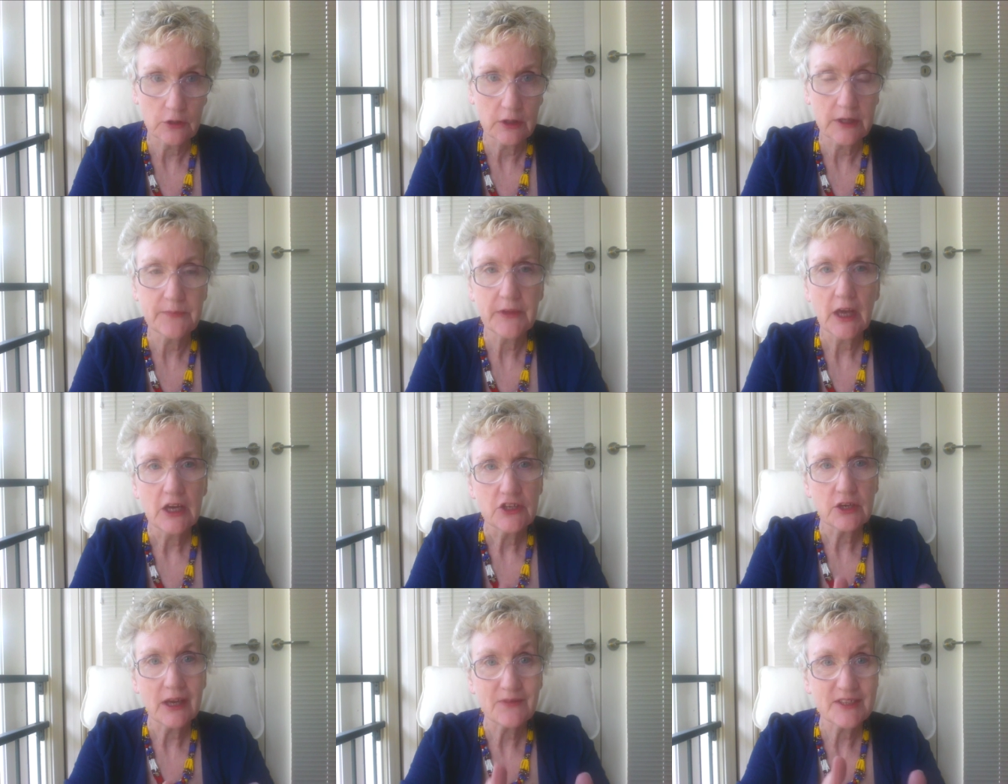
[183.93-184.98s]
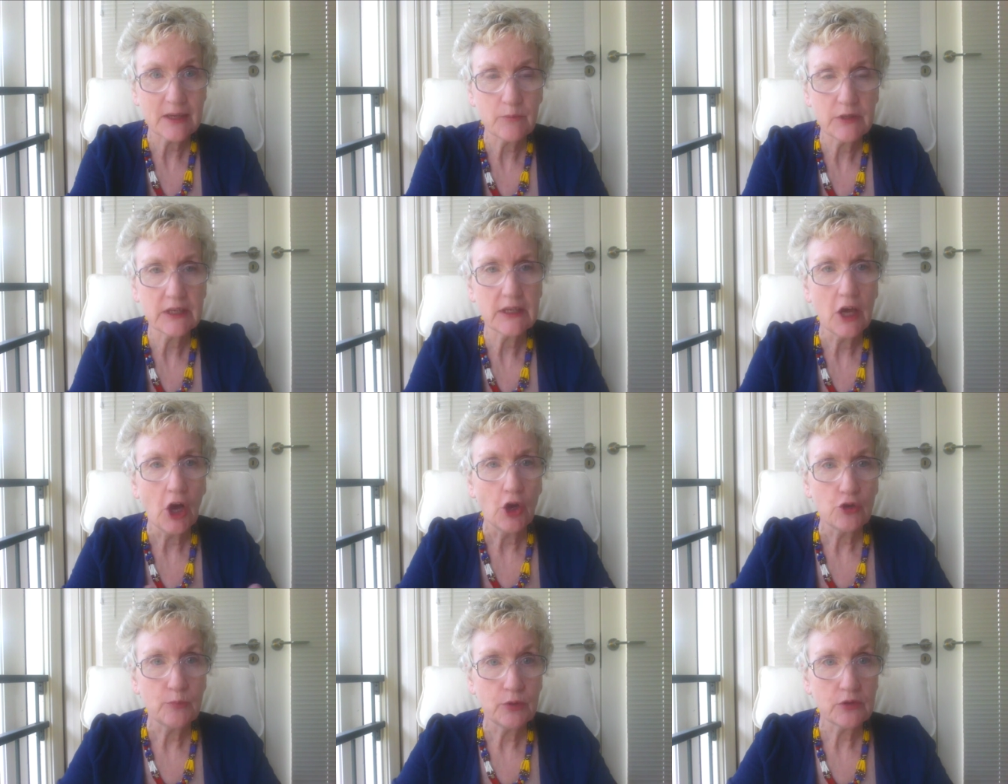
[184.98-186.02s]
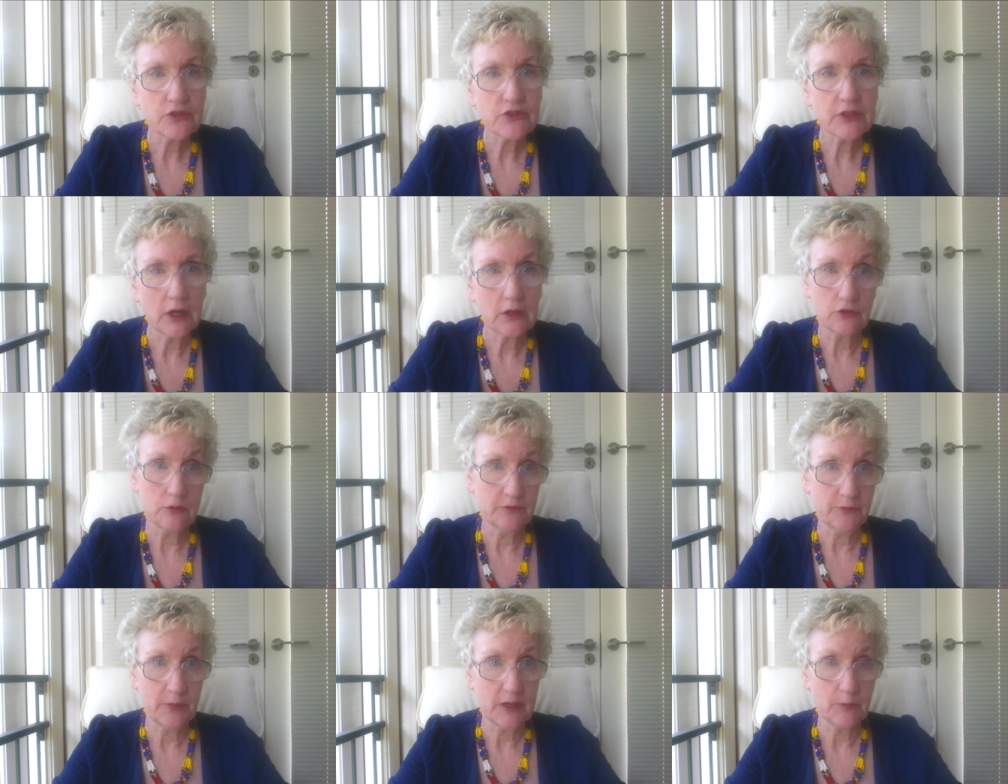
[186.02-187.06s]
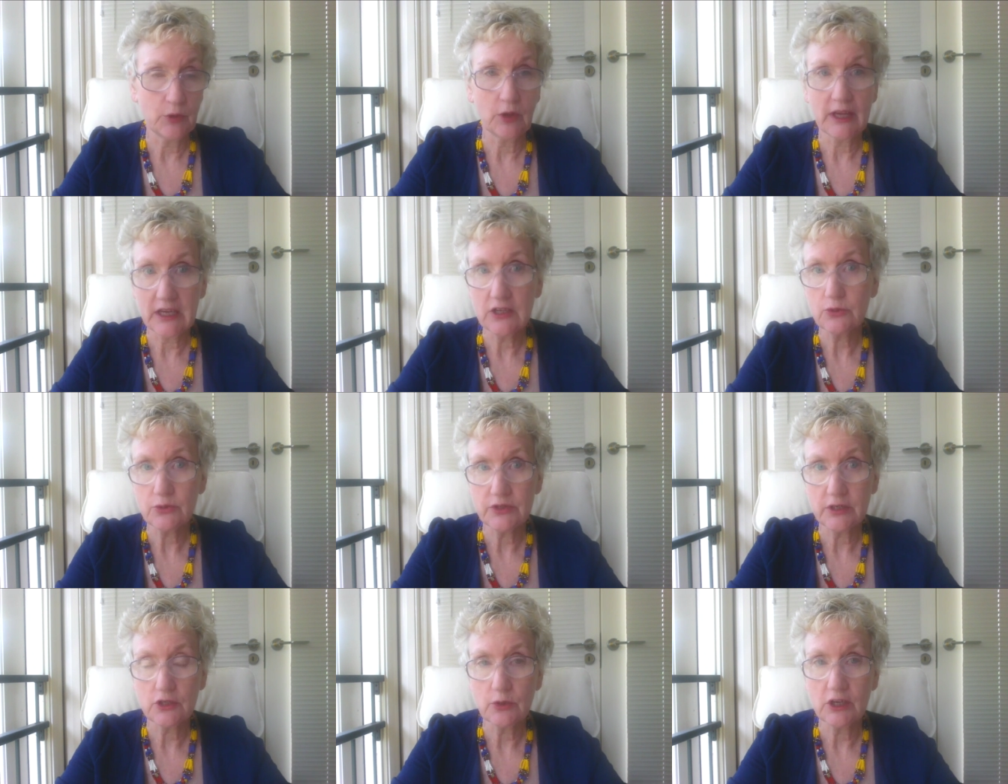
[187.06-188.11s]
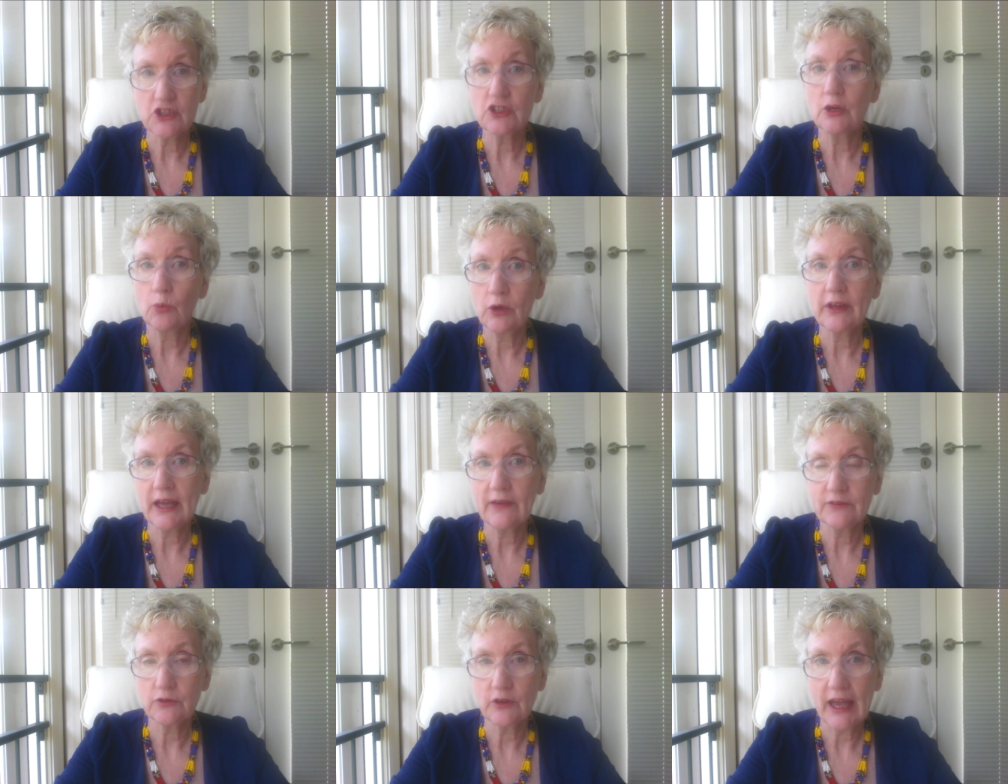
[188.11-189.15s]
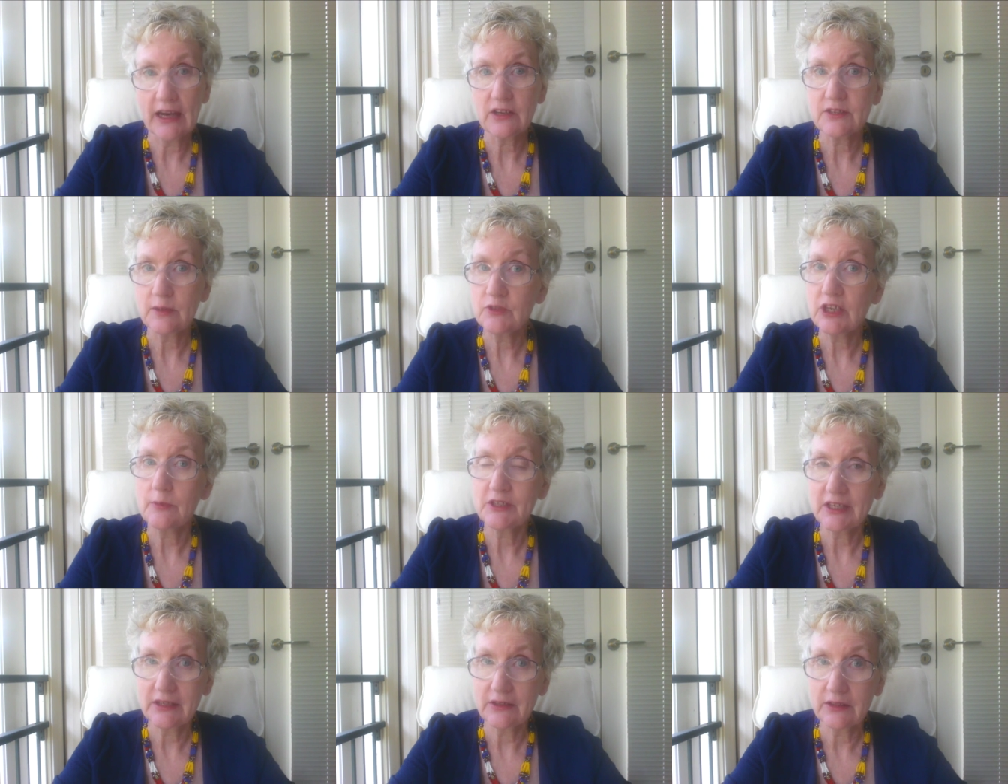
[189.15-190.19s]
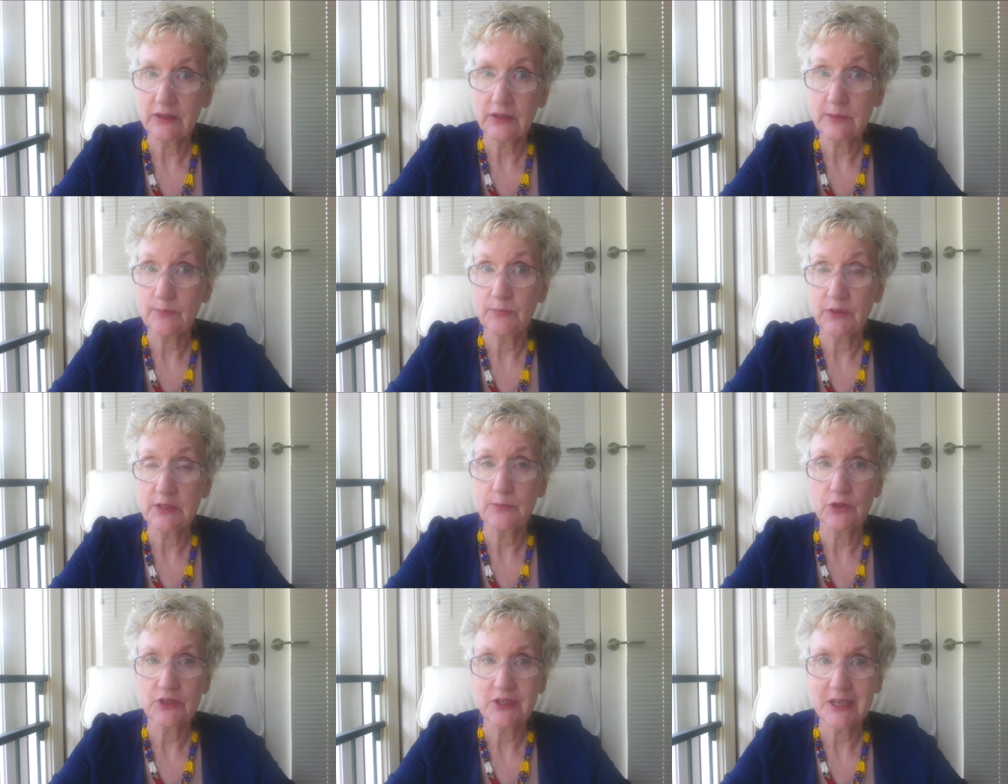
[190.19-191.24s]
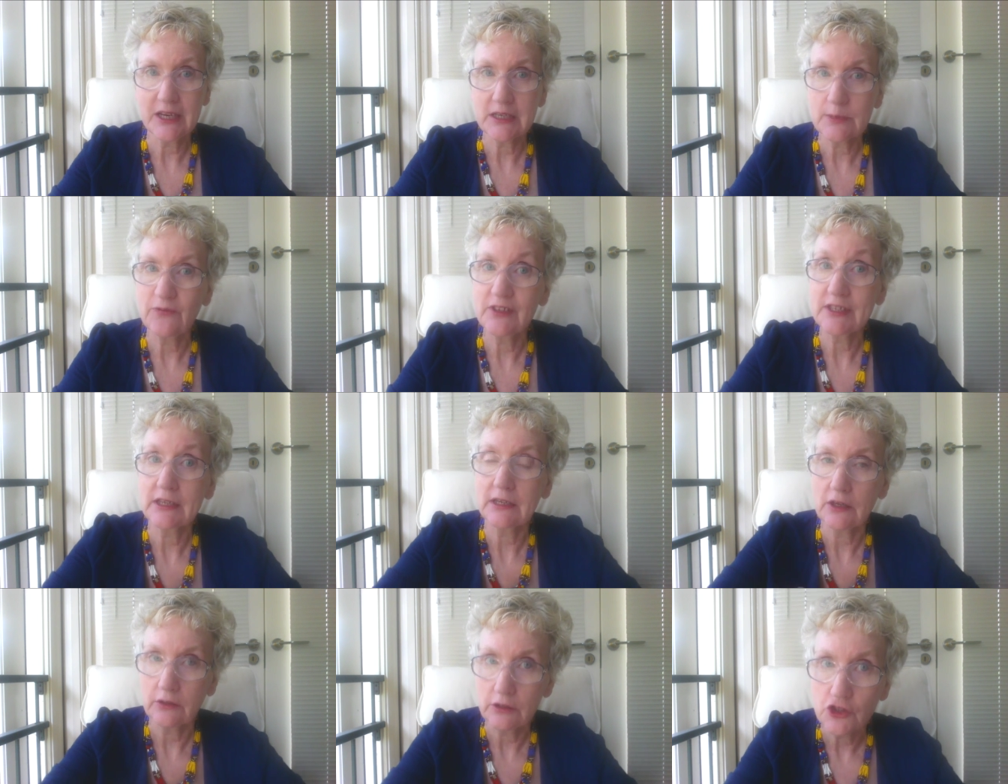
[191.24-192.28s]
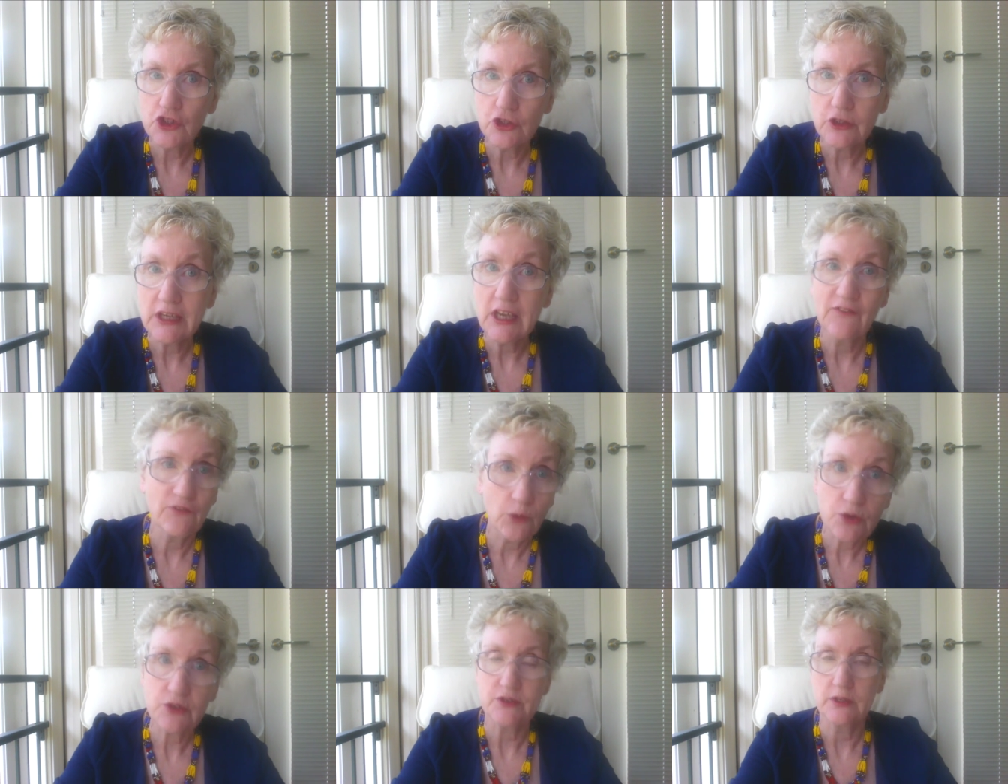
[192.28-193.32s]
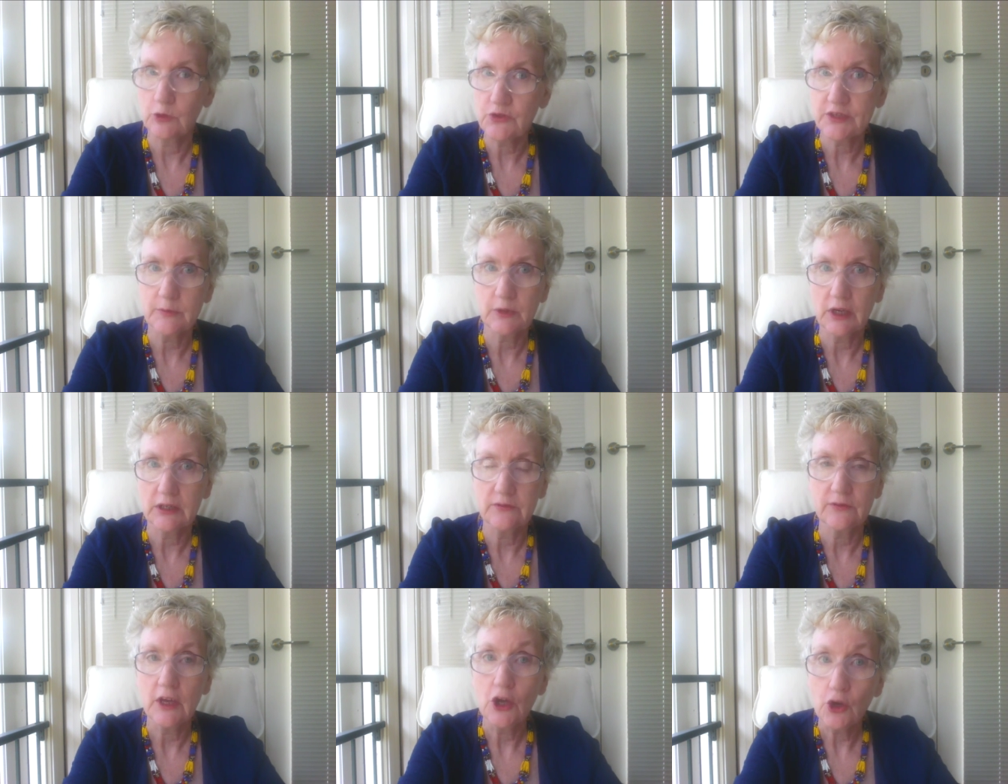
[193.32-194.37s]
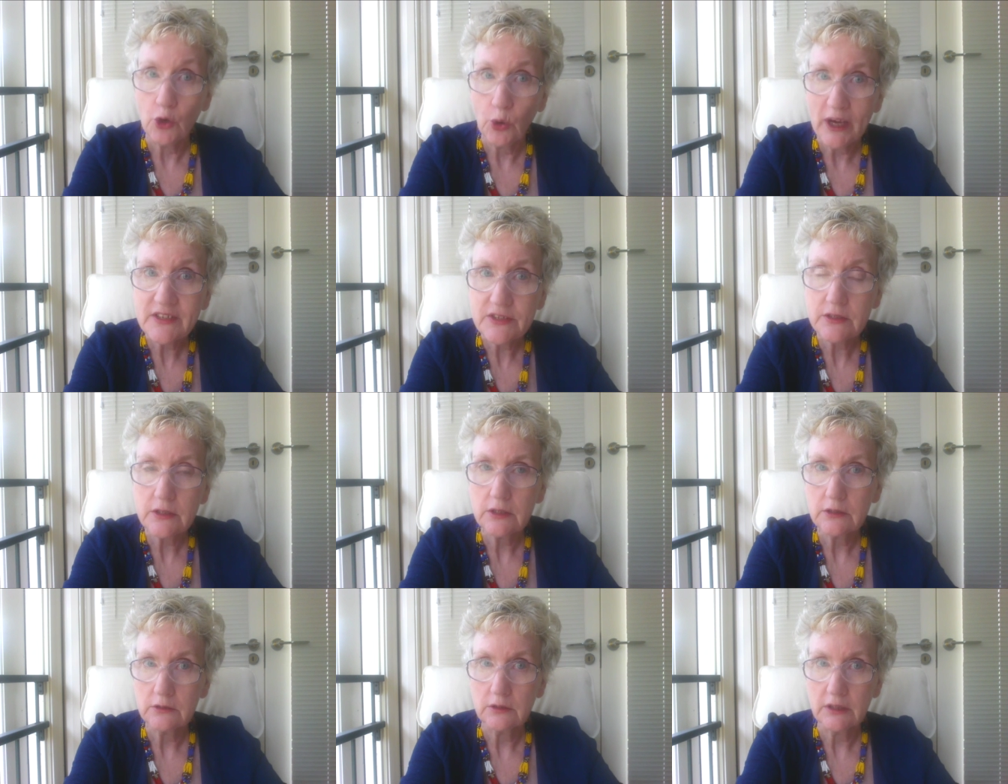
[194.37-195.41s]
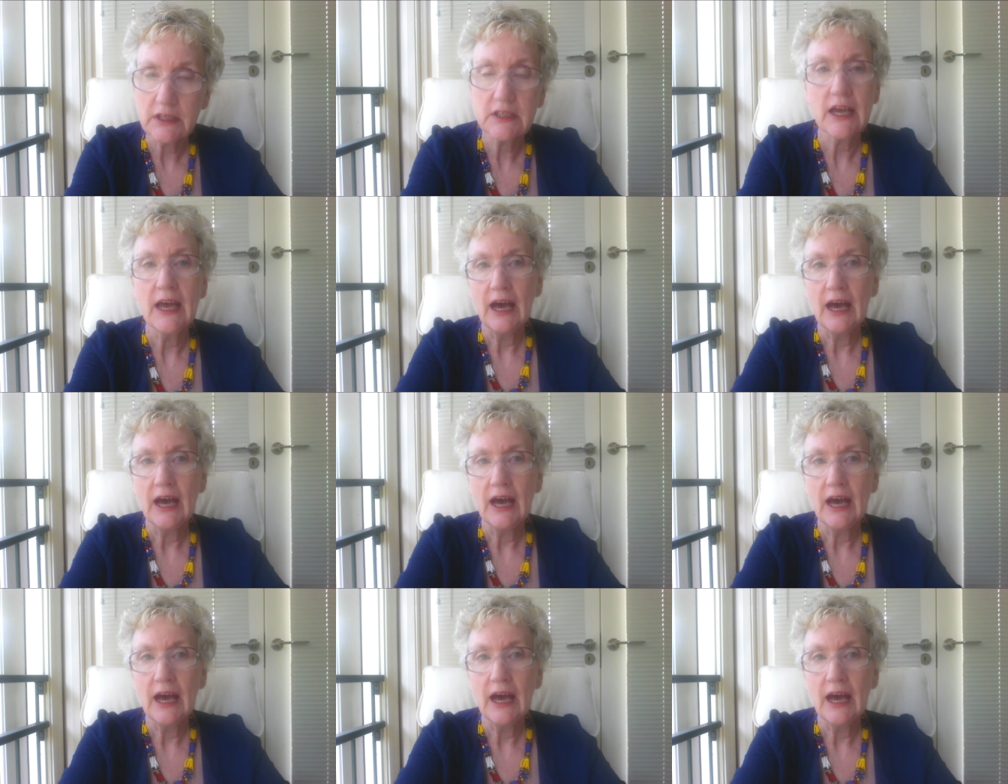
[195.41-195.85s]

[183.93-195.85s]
All right. So you have somebody who puts a group of people into a situation where they have to react. Sometimes this person takes them physically on a journey, forces them on some kind of quest, right?